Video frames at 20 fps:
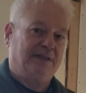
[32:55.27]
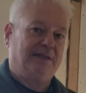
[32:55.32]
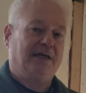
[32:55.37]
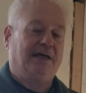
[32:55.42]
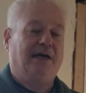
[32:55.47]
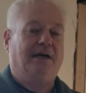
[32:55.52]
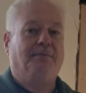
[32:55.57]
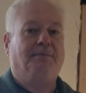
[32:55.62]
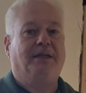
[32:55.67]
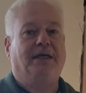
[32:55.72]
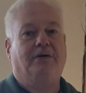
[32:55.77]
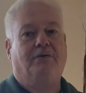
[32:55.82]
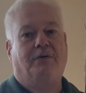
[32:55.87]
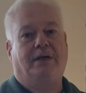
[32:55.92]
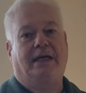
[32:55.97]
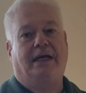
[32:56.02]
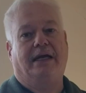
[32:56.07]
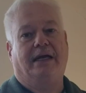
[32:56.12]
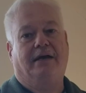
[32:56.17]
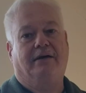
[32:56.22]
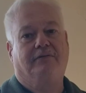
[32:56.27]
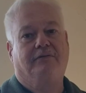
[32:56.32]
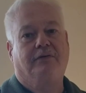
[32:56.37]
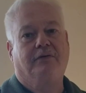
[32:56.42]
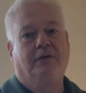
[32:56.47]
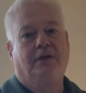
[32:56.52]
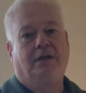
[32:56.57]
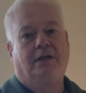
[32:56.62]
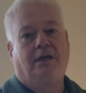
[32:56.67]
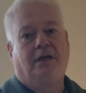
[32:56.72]
time that we have
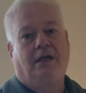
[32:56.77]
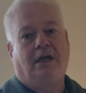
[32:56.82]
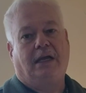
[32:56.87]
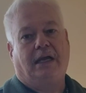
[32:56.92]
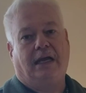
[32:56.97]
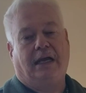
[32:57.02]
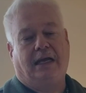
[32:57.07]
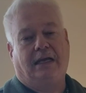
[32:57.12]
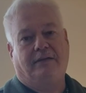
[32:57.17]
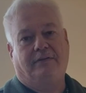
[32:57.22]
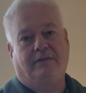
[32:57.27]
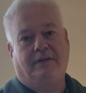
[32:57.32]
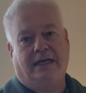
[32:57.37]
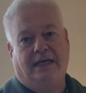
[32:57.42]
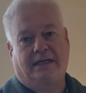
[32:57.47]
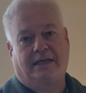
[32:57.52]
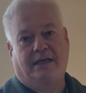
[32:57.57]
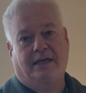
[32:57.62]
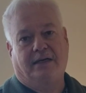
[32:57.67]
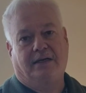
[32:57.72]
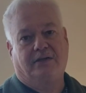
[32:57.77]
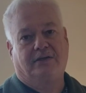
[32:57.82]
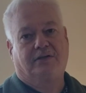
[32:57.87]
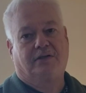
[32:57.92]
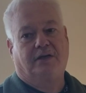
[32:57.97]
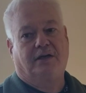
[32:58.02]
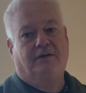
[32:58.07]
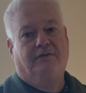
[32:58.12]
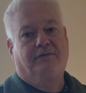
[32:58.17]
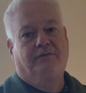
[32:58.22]
and that kind of
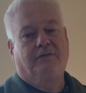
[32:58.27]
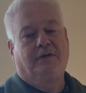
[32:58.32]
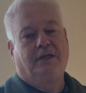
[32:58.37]
stuff.